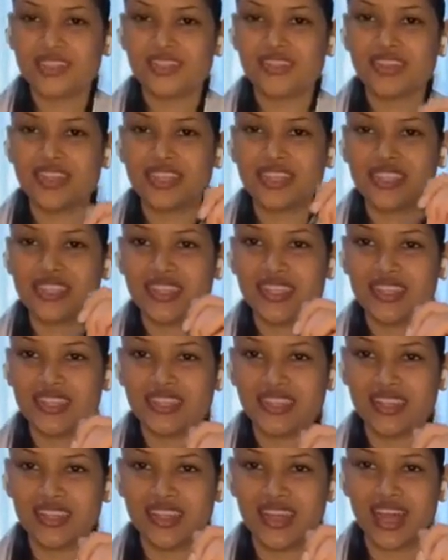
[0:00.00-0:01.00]
grated
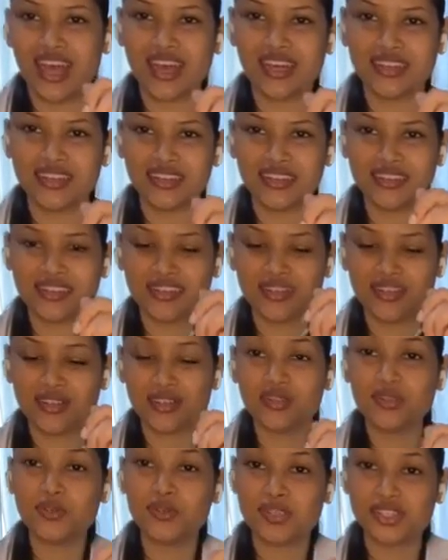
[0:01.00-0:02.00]
Anchor
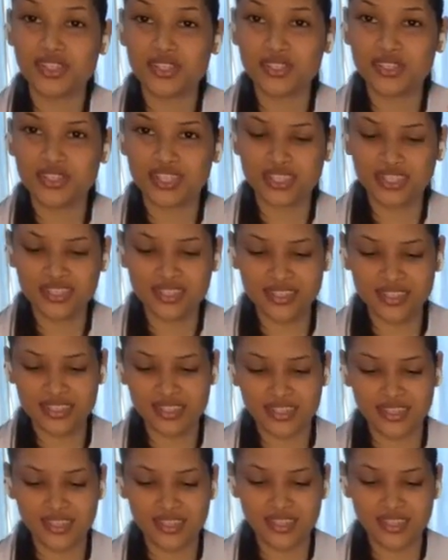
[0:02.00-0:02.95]
Gouda cheese.